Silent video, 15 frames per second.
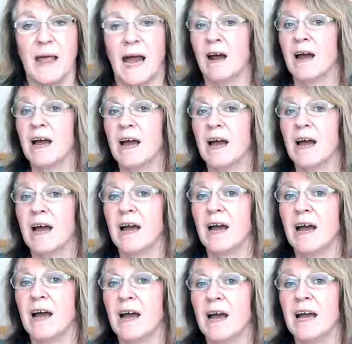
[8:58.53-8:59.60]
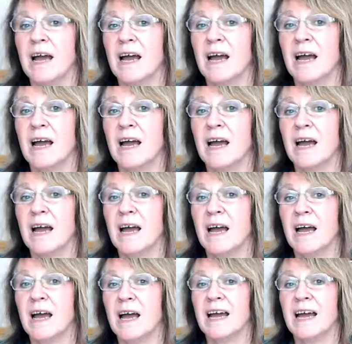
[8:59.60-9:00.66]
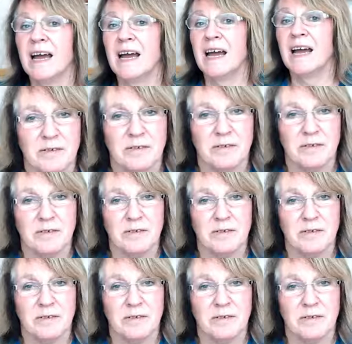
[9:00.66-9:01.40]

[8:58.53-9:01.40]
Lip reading: Now, I move around quite a lot